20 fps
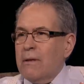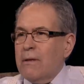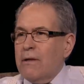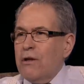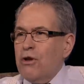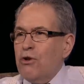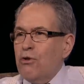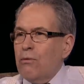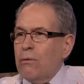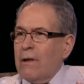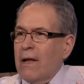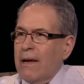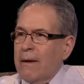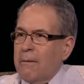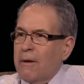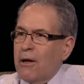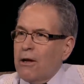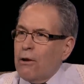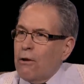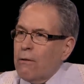Did you like
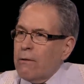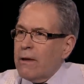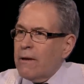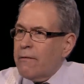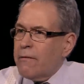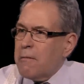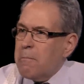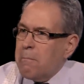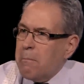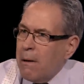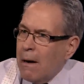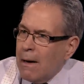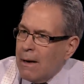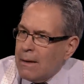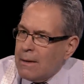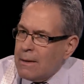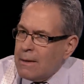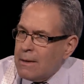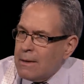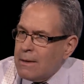clothing from
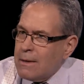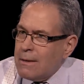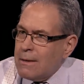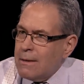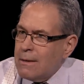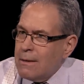Bonds?